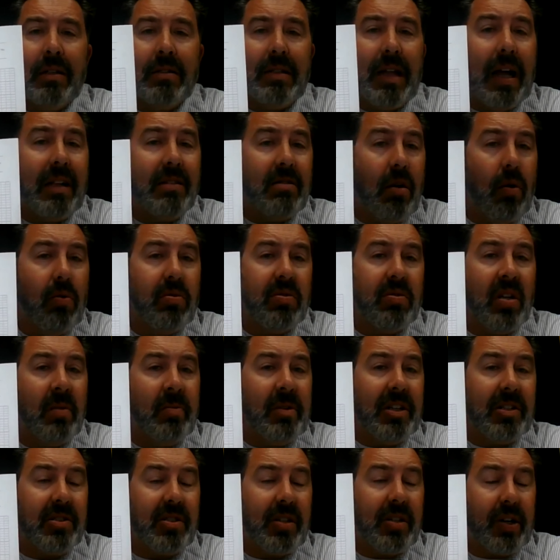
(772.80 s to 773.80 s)
that's always going to
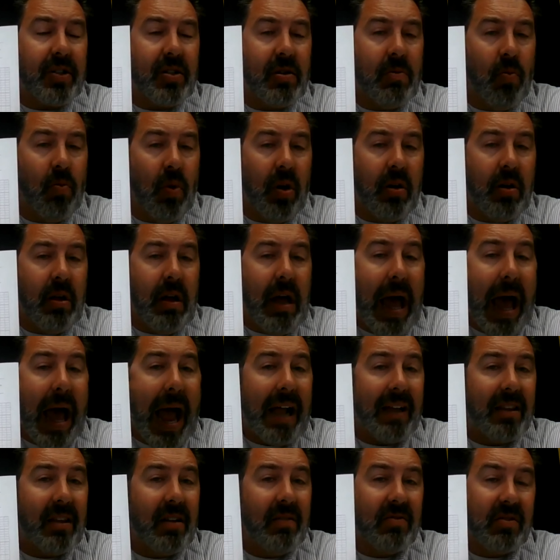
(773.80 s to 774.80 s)
be a section 1,
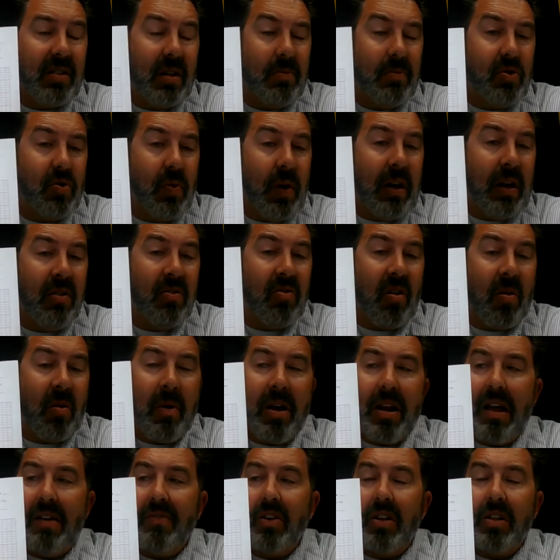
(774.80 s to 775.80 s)
active subterranean
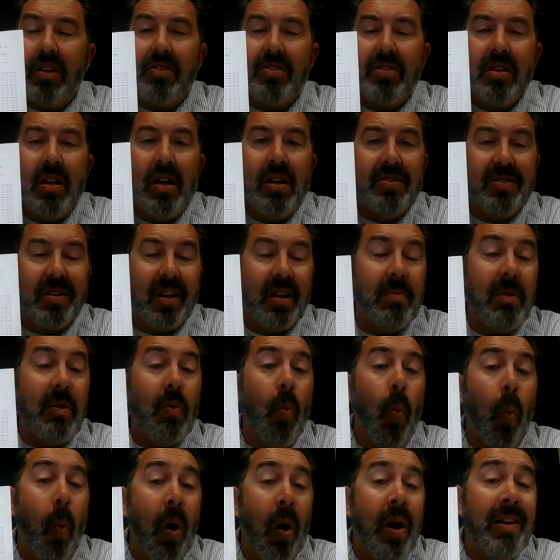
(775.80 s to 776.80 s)
termite evidence. It's going to be
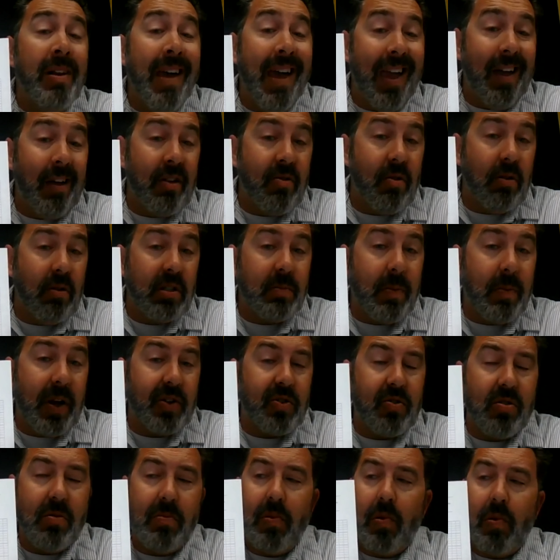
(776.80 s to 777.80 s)
1A on your
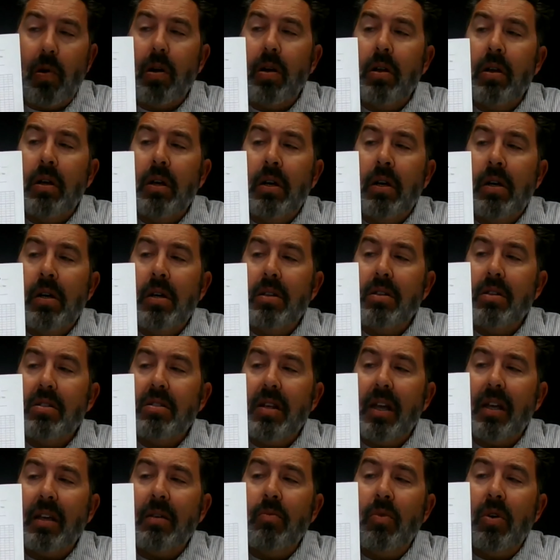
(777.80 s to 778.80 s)
inspection report.
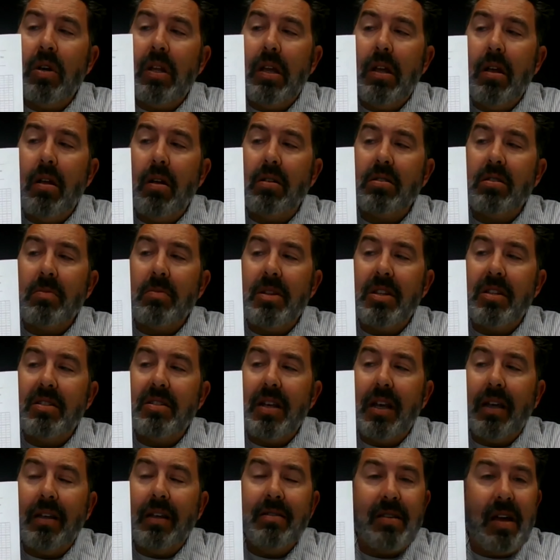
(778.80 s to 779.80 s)
Second one here is going to be the
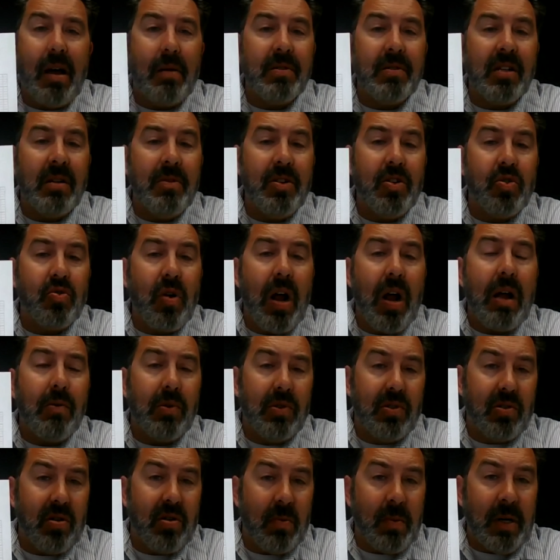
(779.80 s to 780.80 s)
second tab is going to be
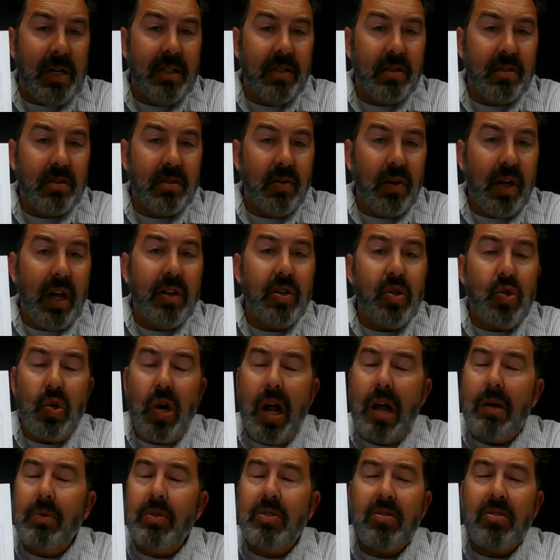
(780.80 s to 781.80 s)
drywood termites. Okay,
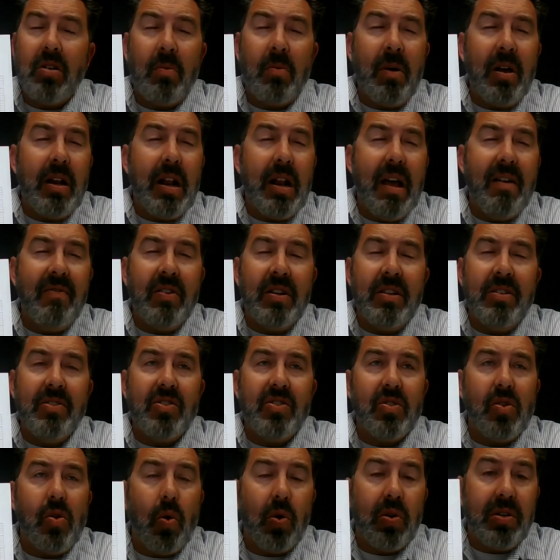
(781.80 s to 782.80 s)
drywood termite
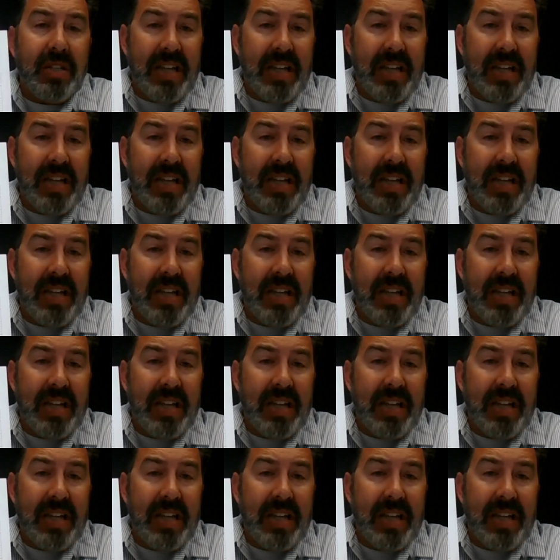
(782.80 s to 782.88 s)
evidence or